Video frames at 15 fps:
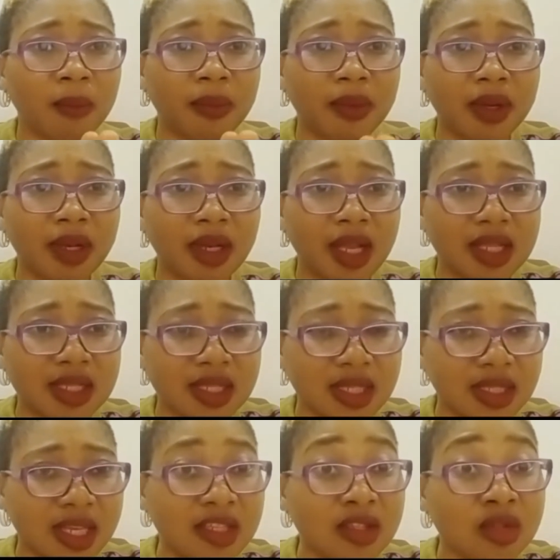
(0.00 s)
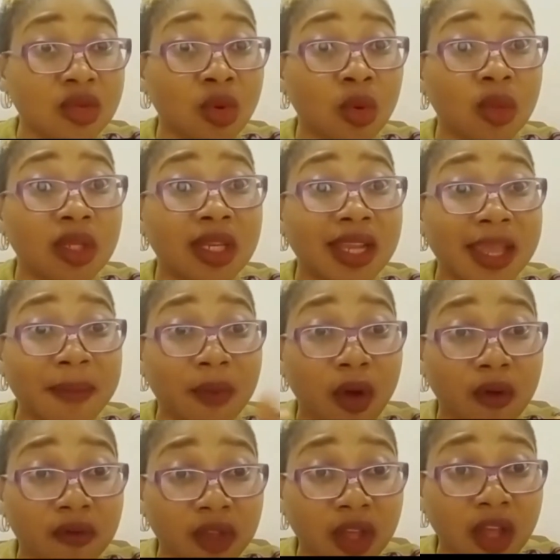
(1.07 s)
lesson, there's no name of
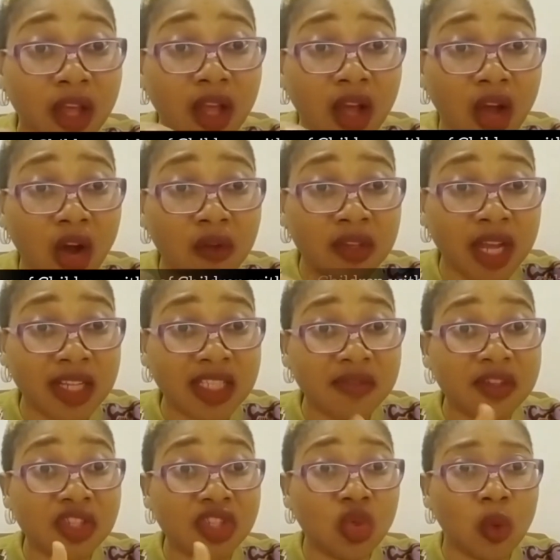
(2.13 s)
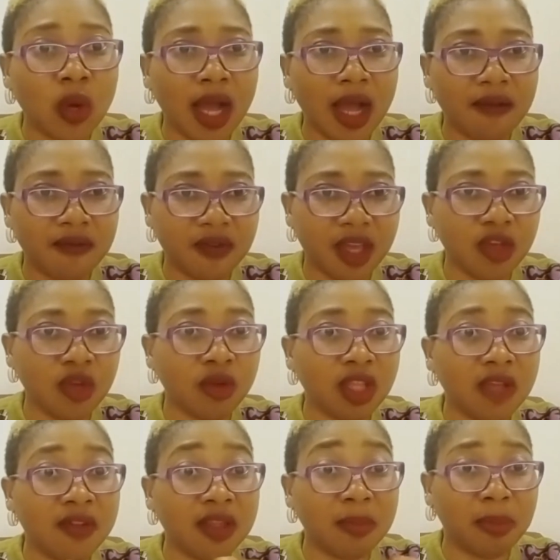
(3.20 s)
the activity you have there. You leave
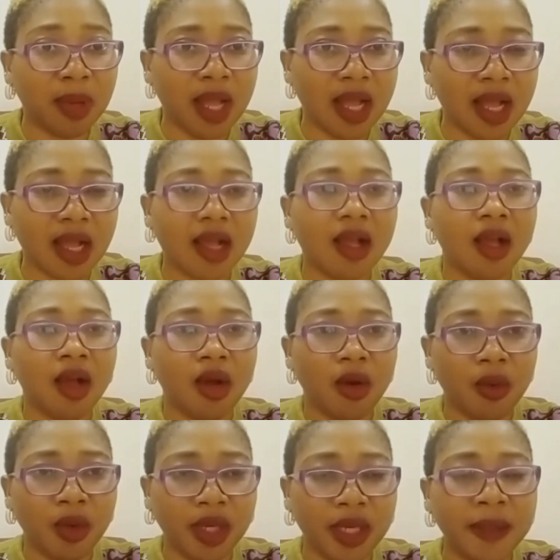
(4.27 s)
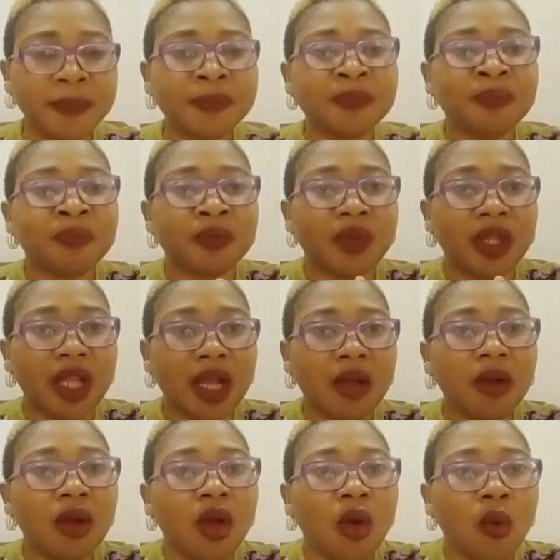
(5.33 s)
it blank. Okay. Now
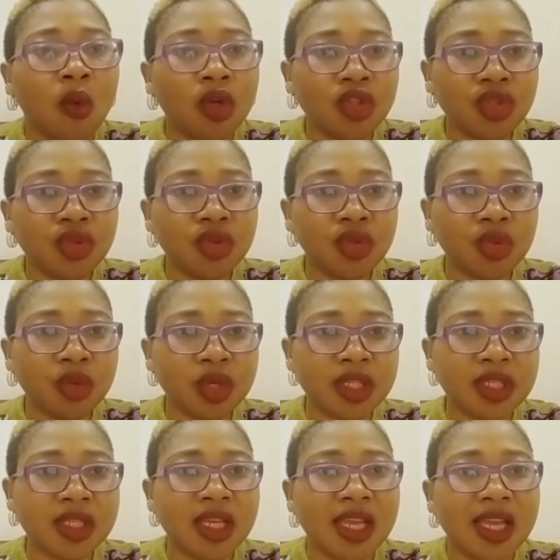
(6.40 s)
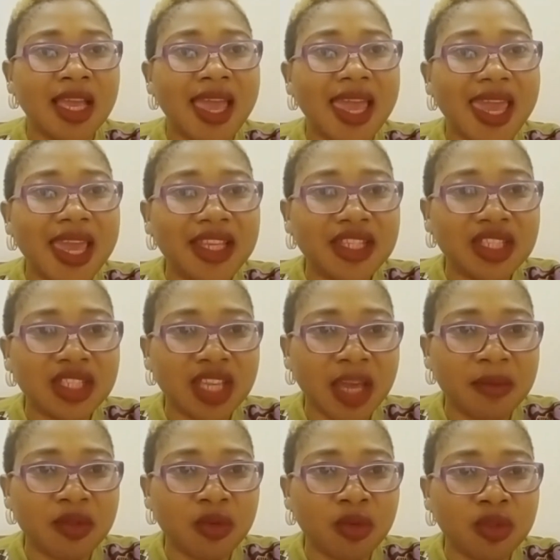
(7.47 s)
what you do is each time, so
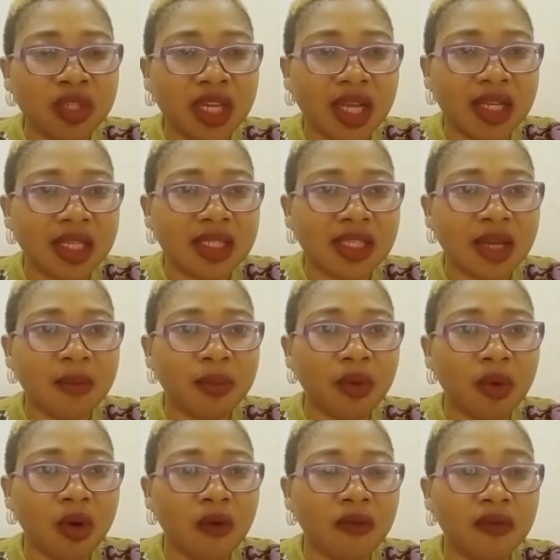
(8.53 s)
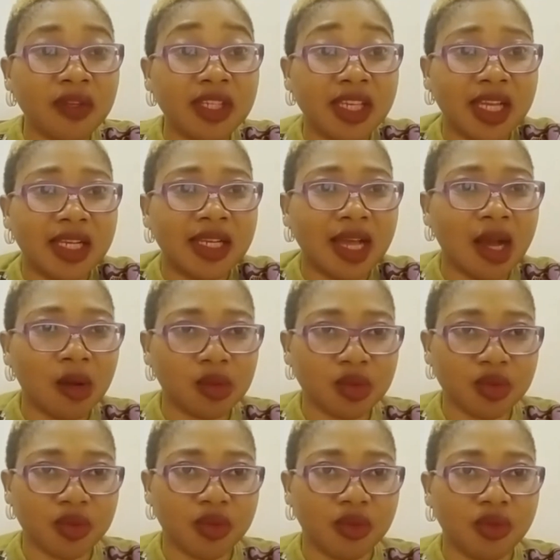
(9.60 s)
we'll take an example of yelling out.
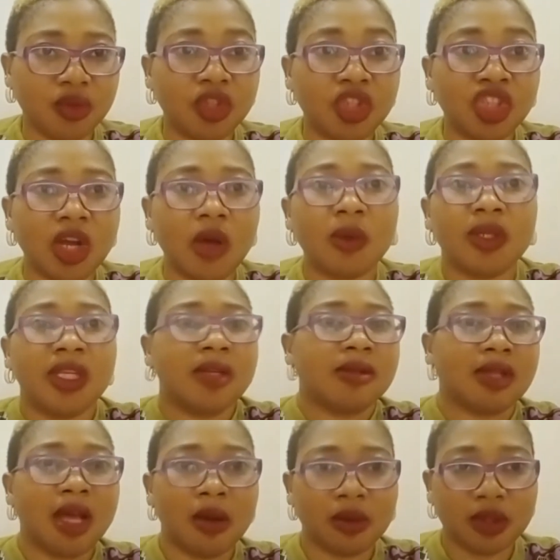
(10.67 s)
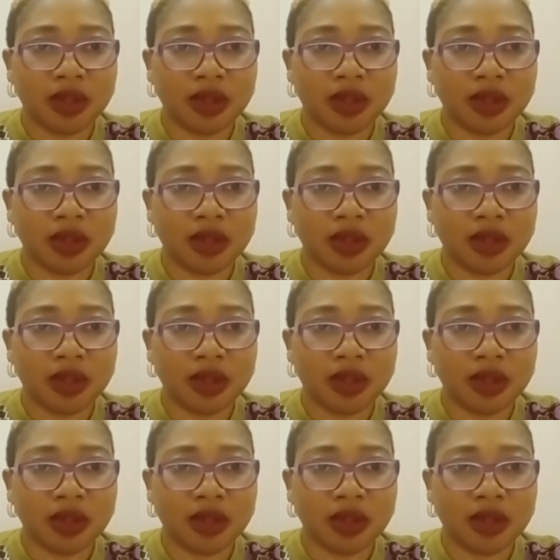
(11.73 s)
So the child yells out.